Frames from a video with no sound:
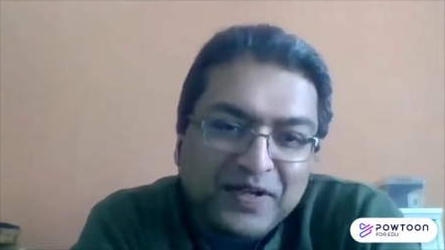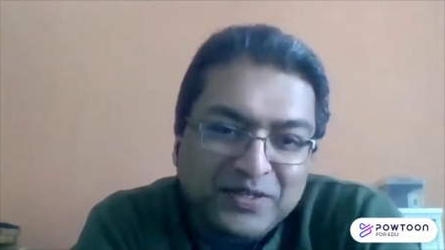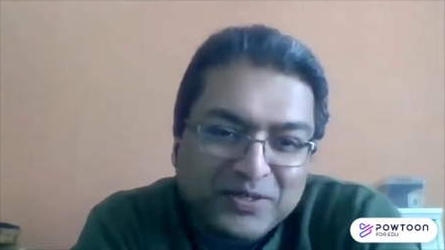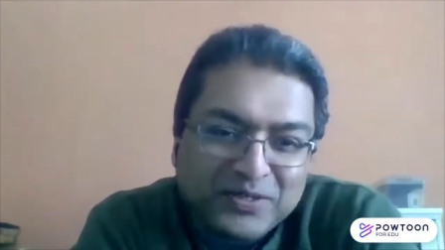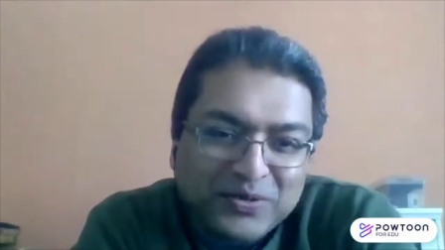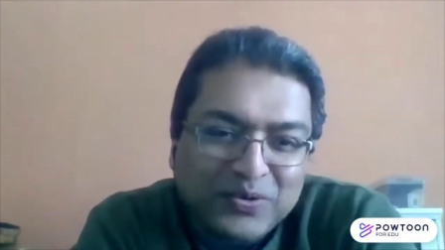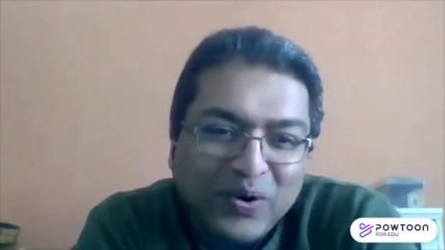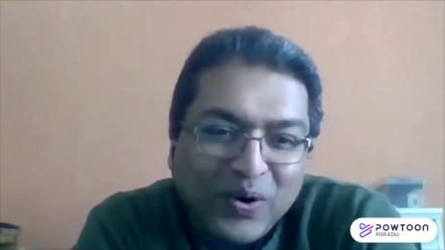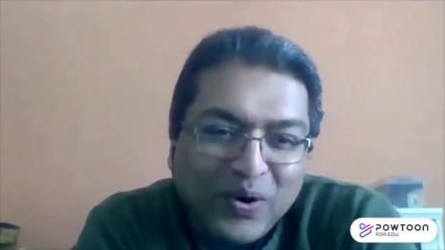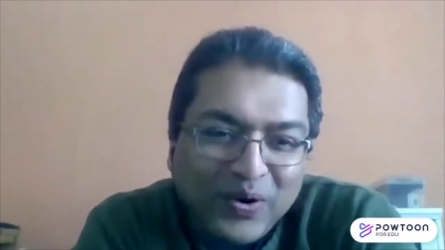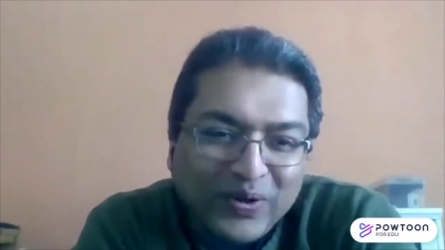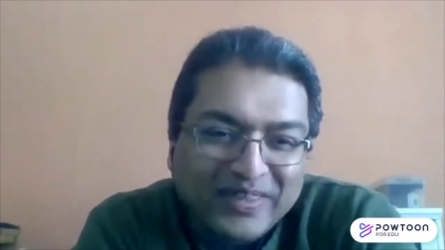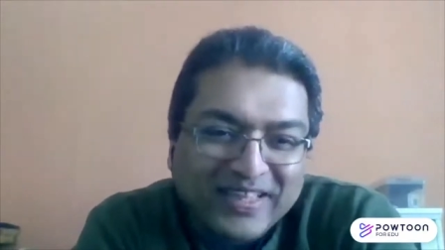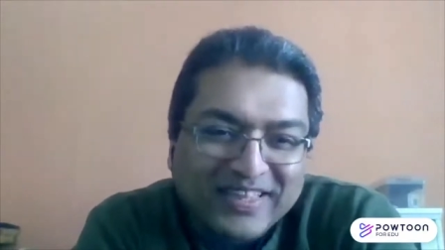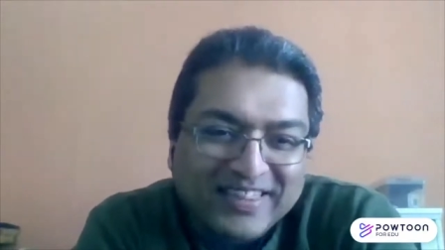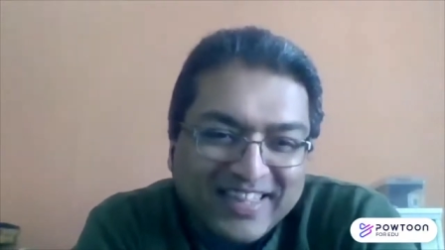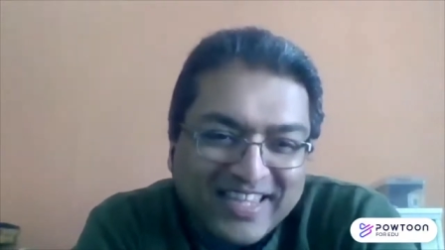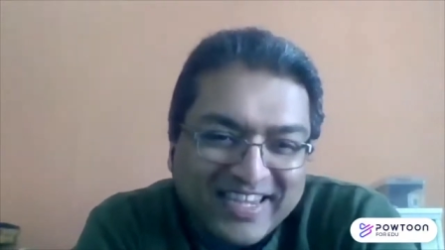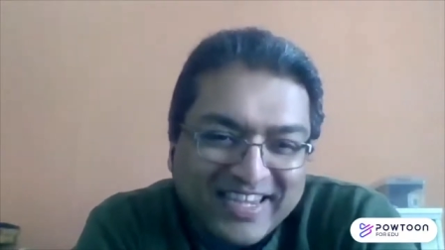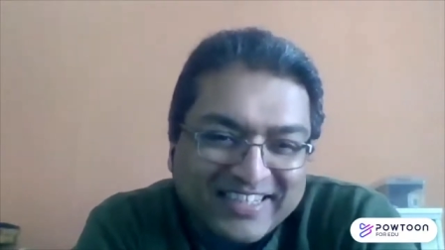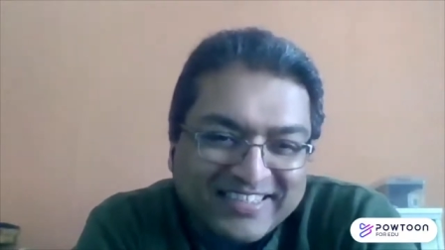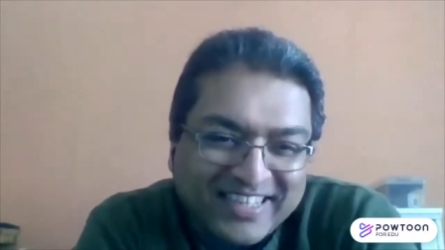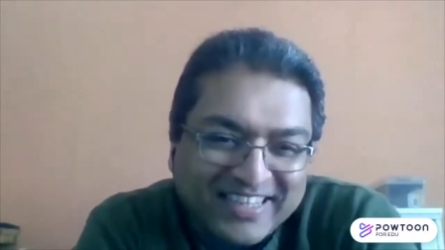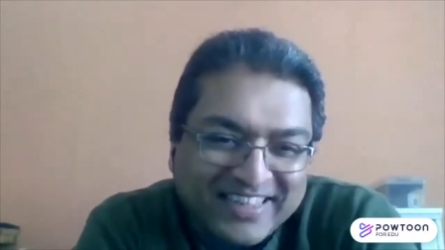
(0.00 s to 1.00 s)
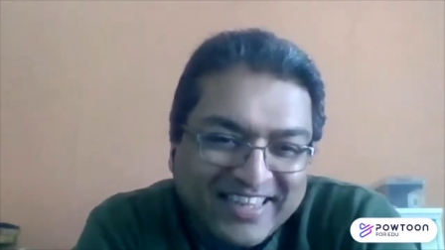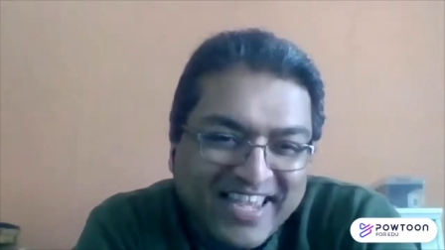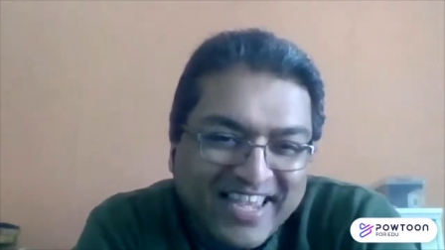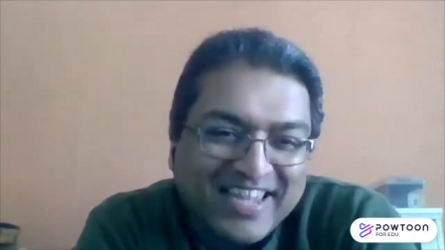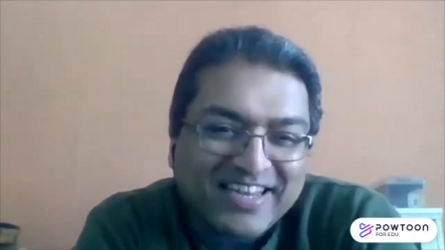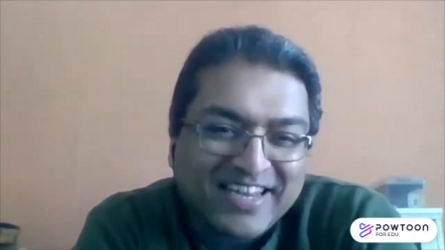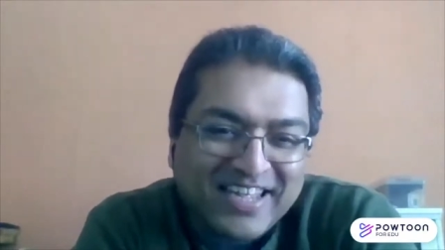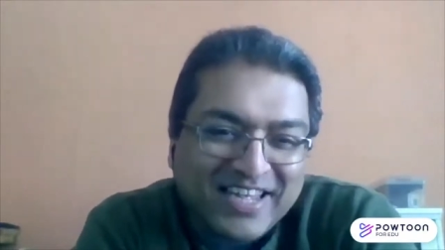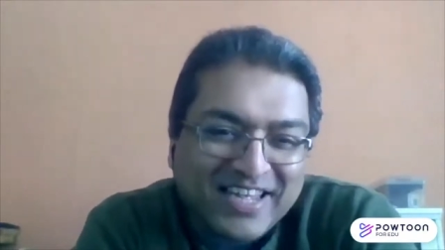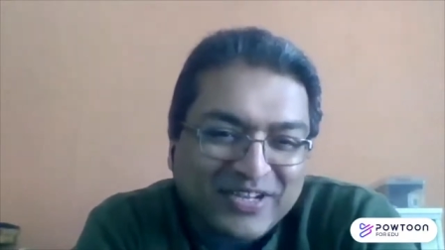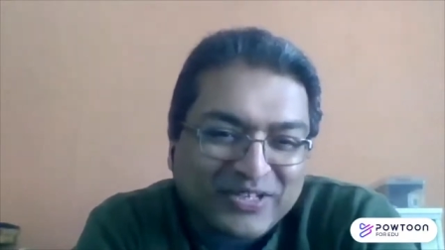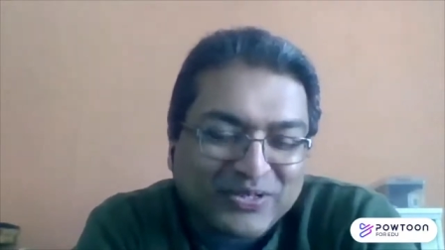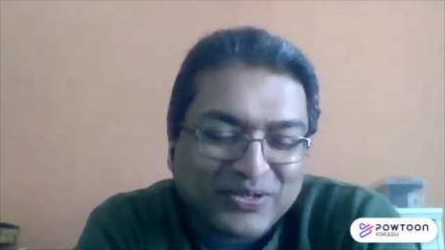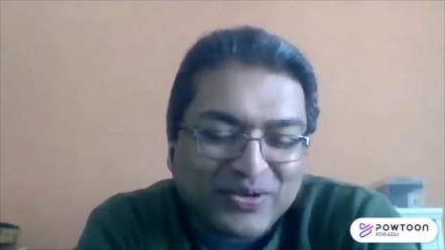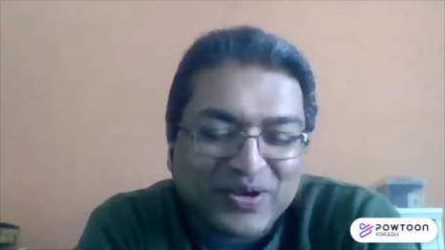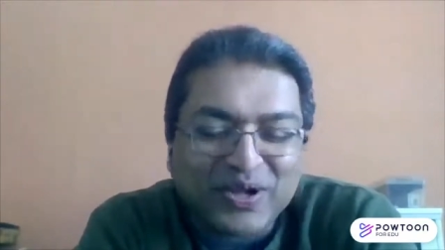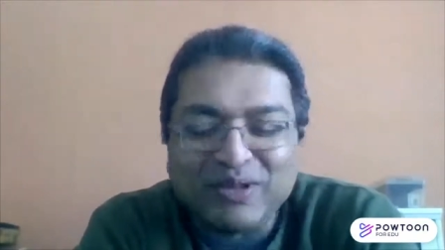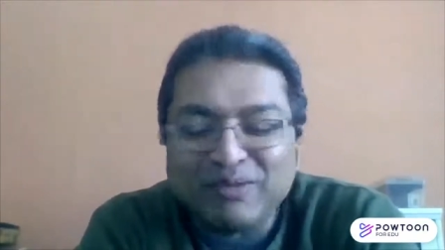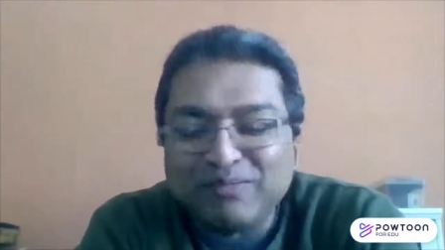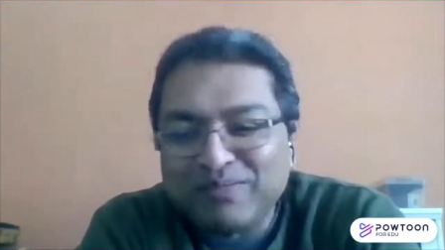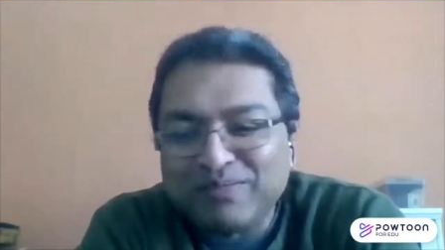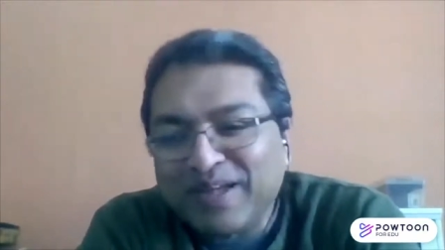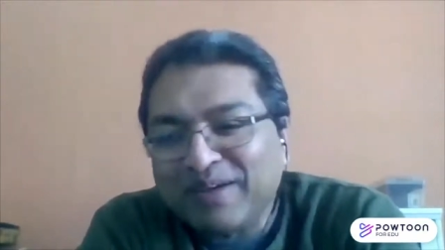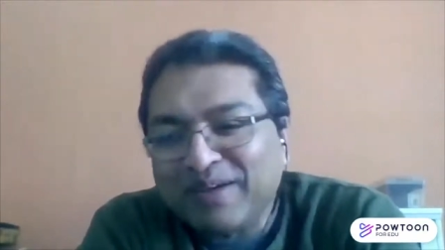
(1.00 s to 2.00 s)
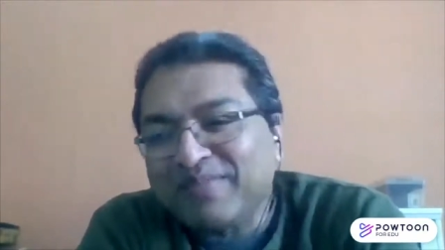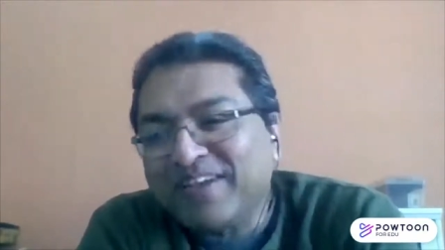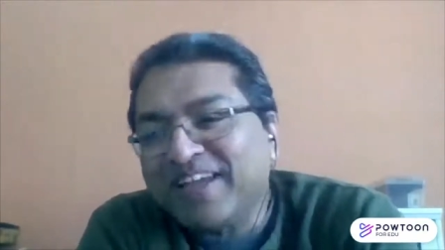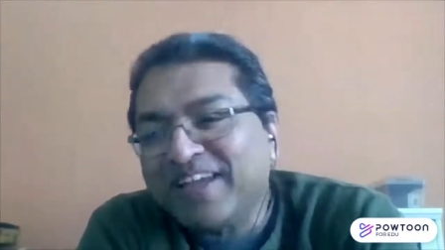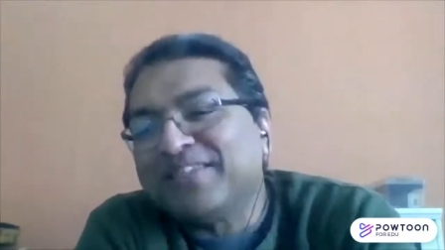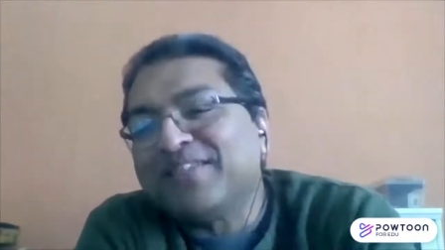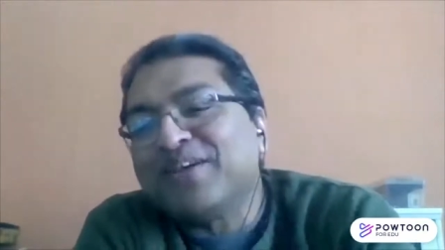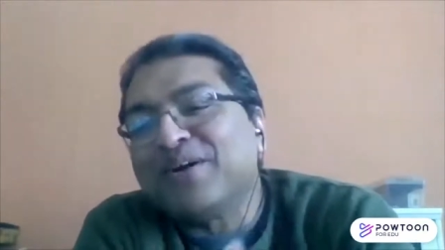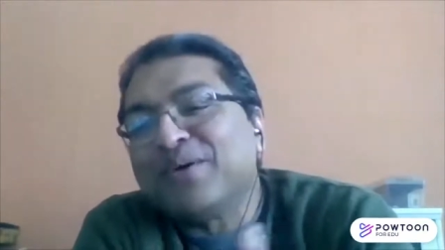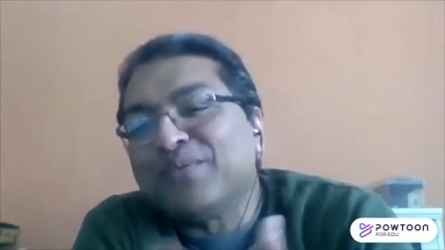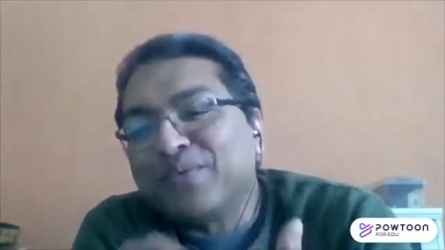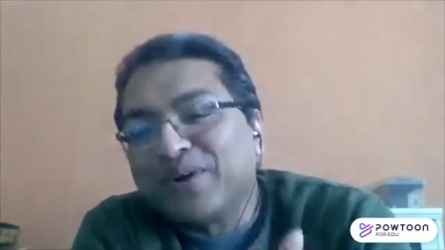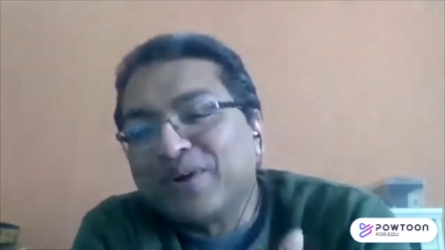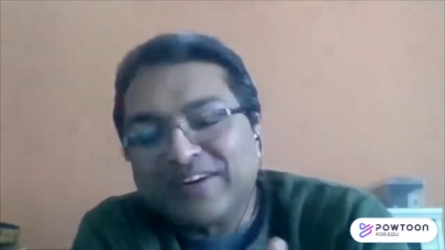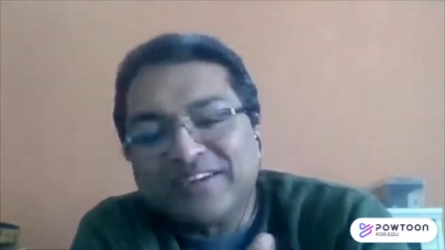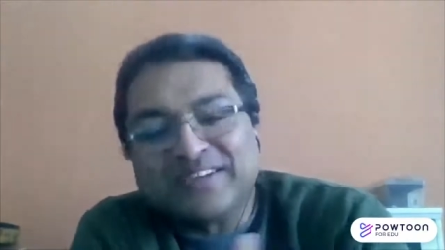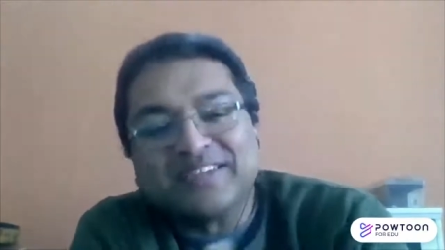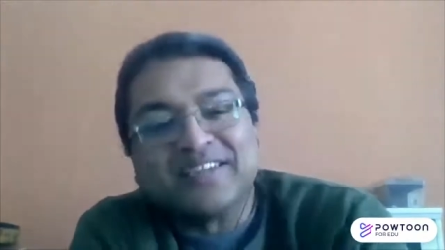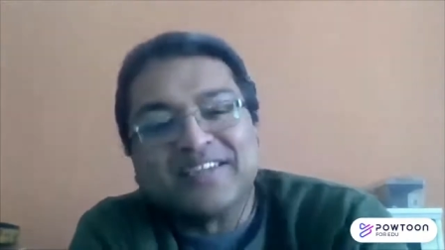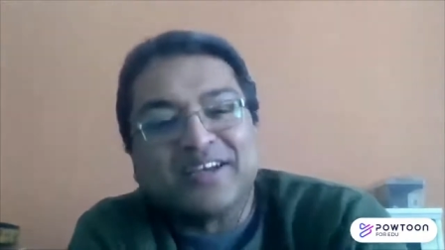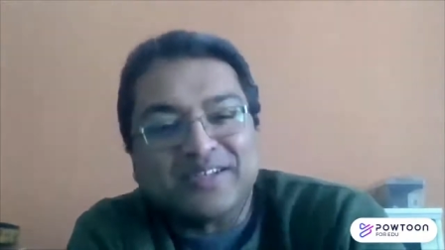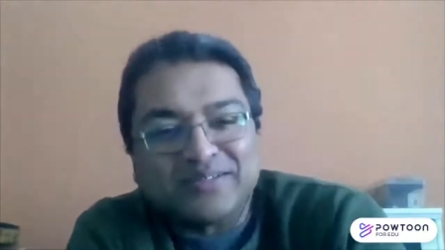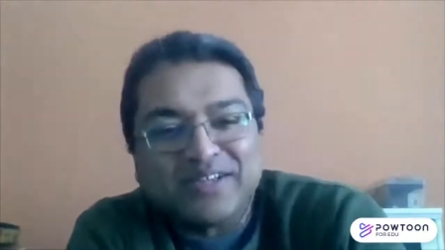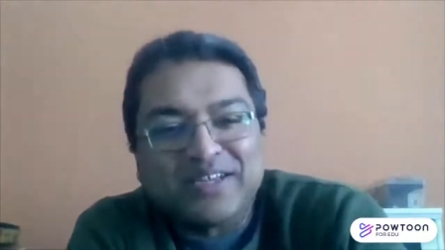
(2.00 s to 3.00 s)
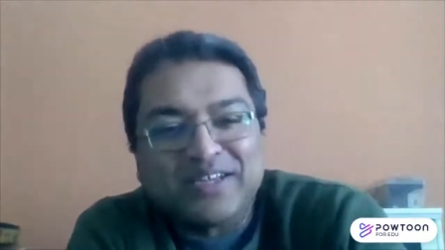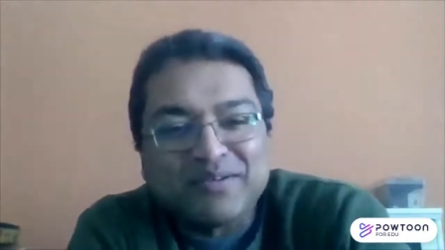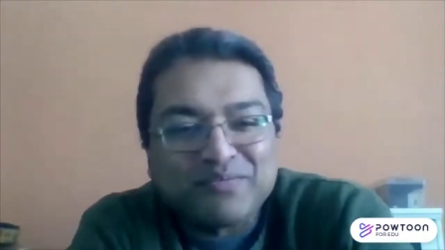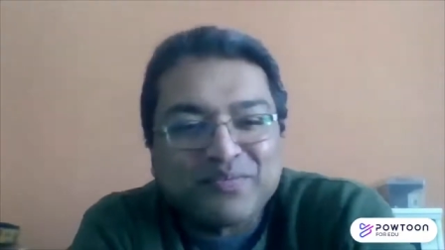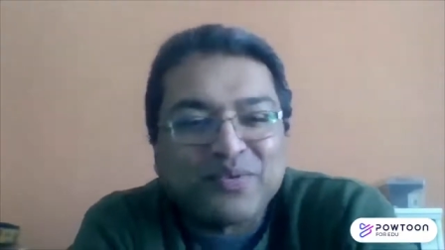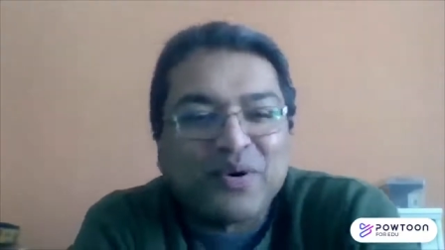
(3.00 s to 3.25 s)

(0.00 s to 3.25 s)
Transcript: I do all the things that they need to help them get their work done